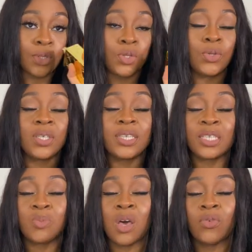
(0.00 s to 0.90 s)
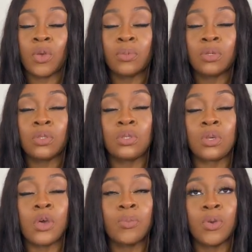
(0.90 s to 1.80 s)
unisex perfume,
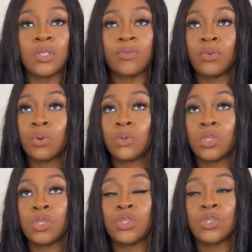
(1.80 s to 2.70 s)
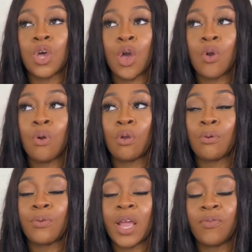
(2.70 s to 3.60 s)
so beautiful, just so
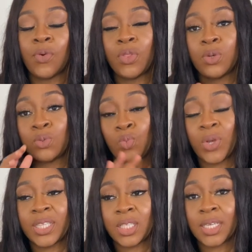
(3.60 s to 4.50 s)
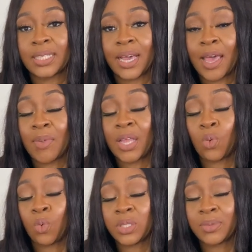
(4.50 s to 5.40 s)
great for this winter time and
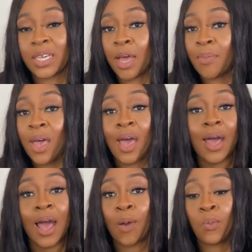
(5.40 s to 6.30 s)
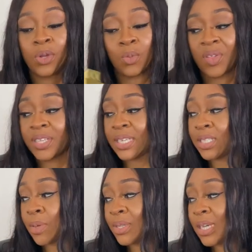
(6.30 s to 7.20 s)
autumn time. I wouldn't wear this at
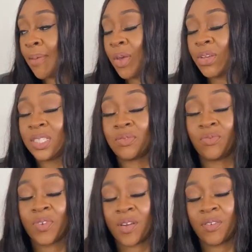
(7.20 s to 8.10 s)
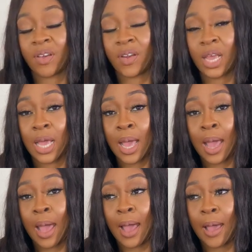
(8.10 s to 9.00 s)
summertime because it's very, very
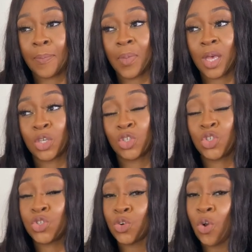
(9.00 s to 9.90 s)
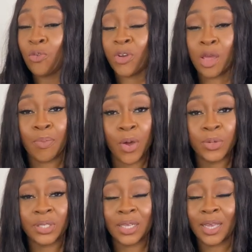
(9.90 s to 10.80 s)
um, strong, very
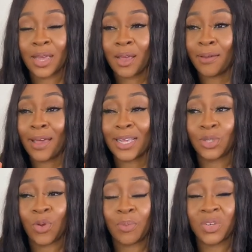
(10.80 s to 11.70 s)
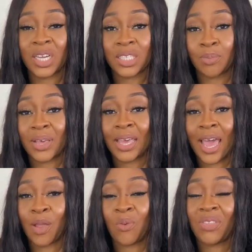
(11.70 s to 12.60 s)
potent has great projection, but
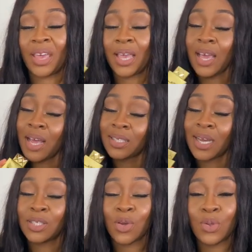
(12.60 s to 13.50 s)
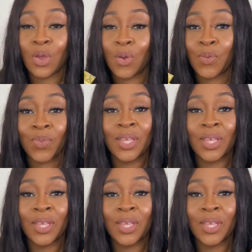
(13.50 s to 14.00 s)
again, with the heat, I don't know